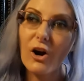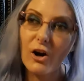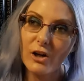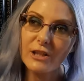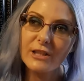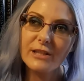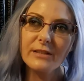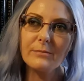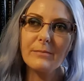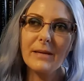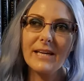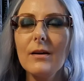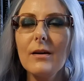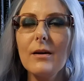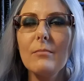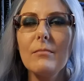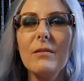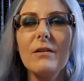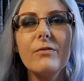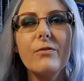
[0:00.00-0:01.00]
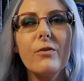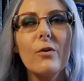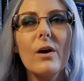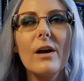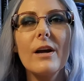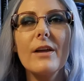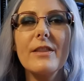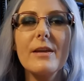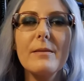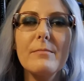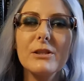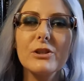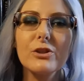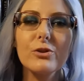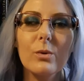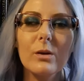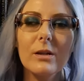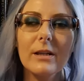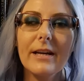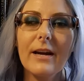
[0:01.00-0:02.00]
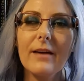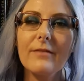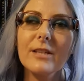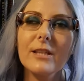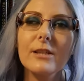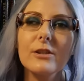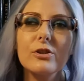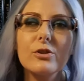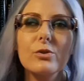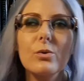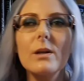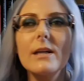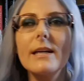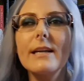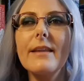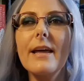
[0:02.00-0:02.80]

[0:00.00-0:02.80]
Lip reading: irks me. But for the majority of their story,